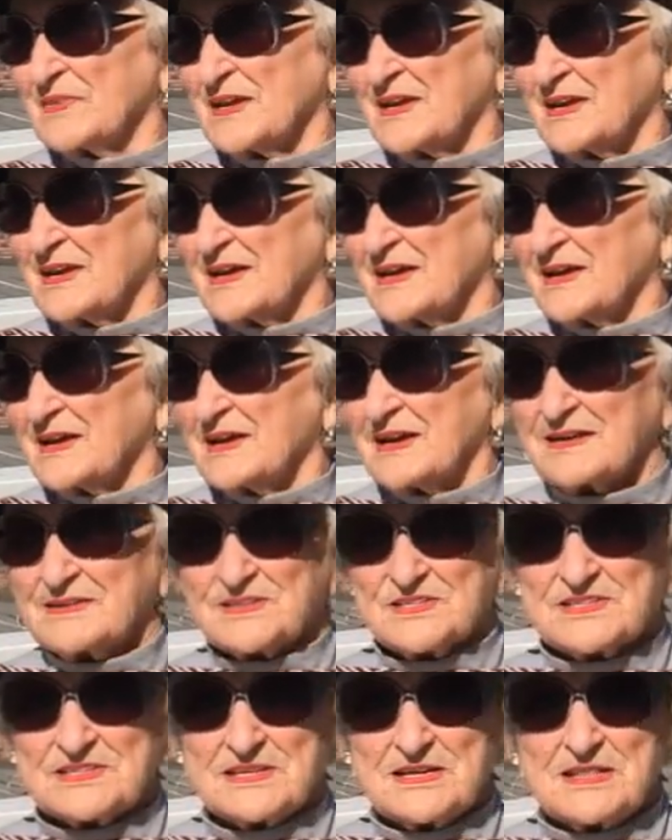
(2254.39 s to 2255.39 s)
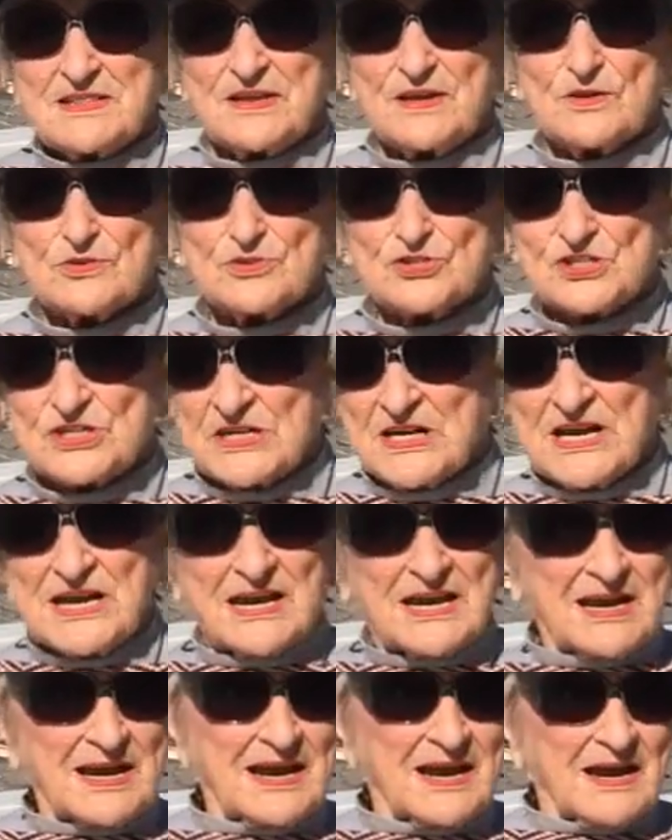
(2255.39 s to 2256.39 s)
Well, we'll do that. See the ocean. We'll
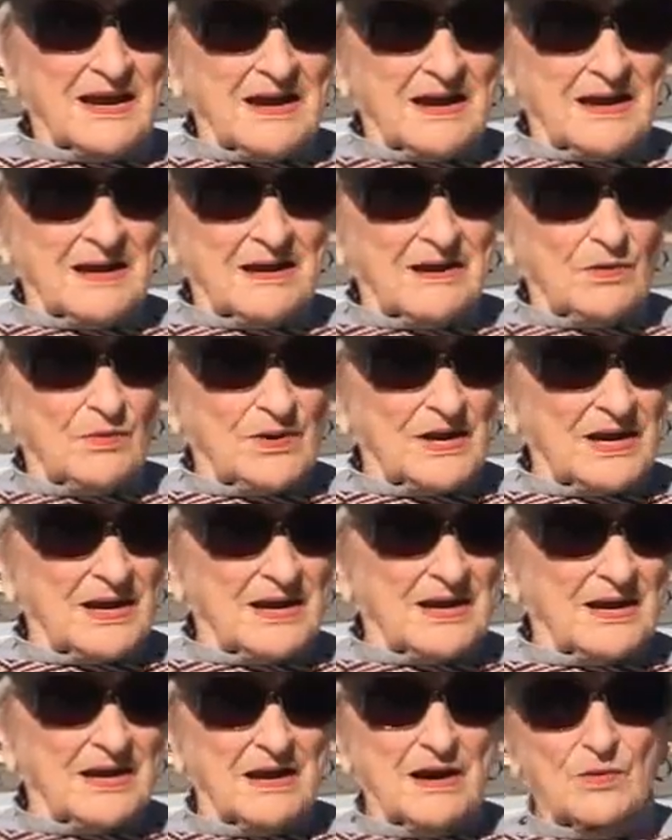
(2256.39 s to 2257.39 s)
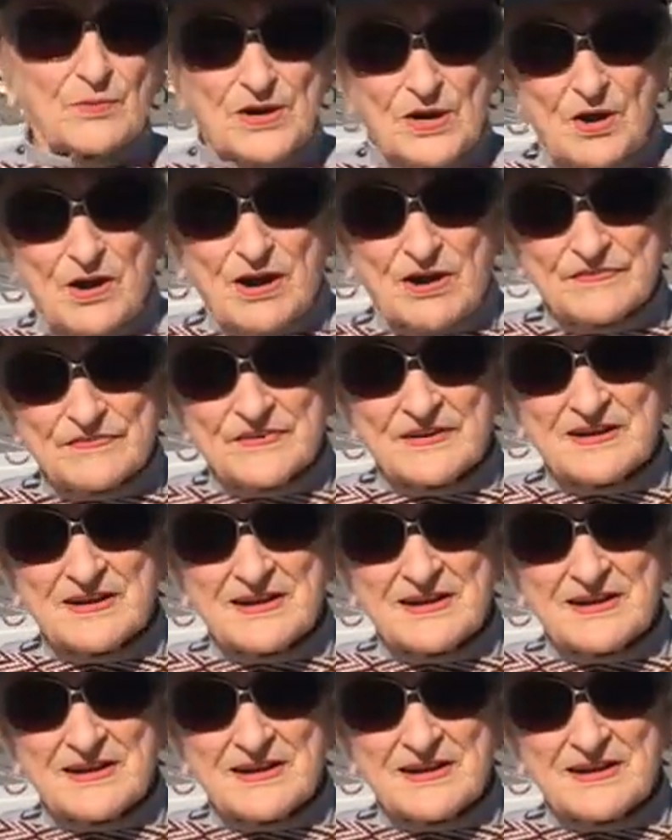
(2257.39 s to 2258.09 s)
do that now. Now what? Are we off?